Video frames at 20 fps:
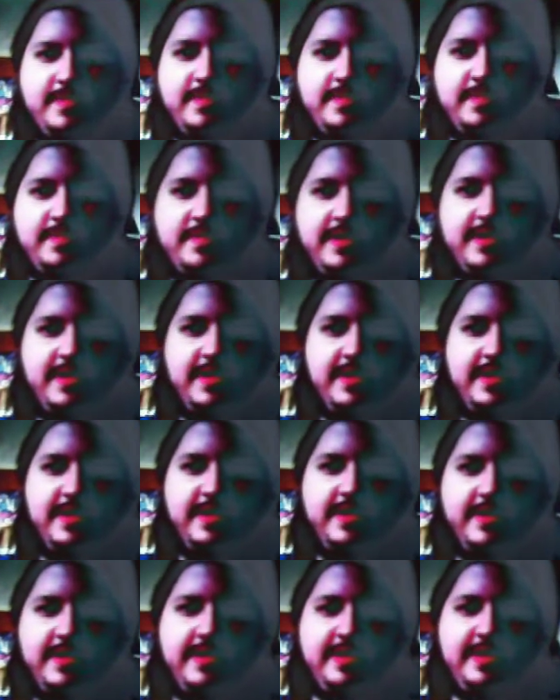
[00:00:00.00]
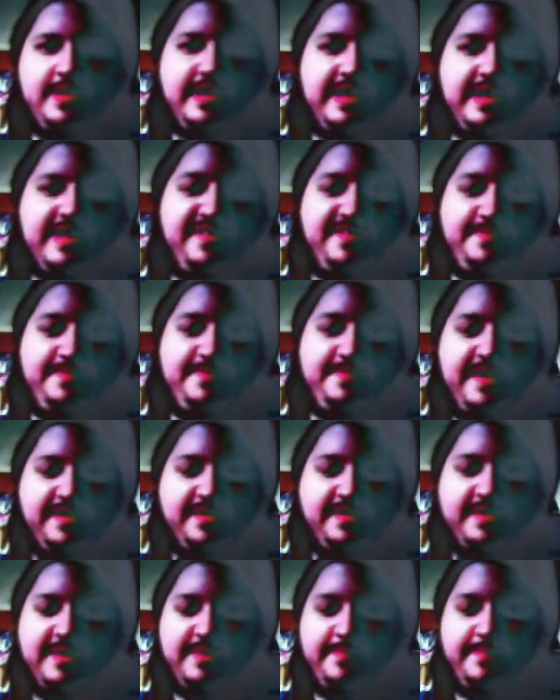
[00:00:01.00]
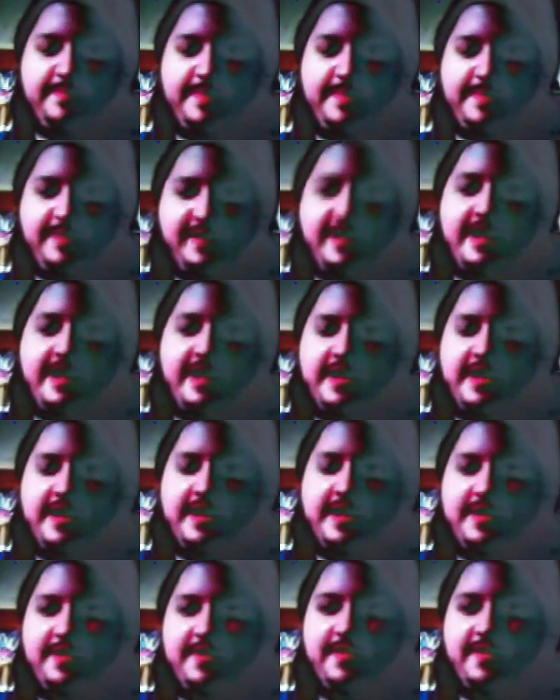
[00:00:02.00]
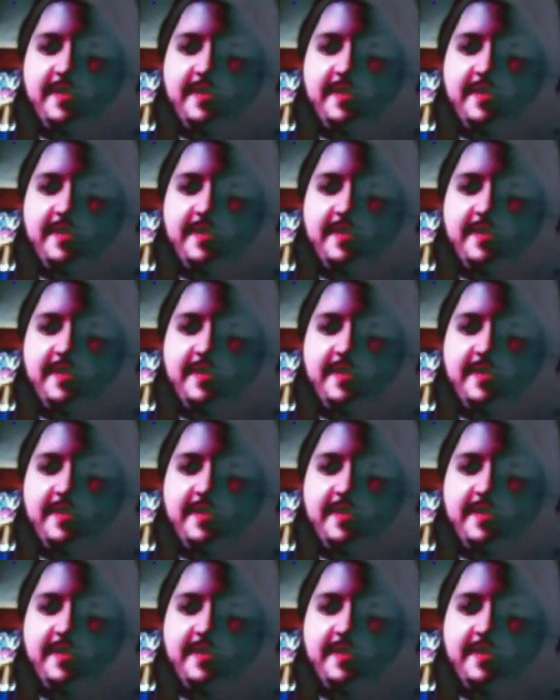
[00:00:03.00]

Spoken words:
He's basically bad Glendios, though.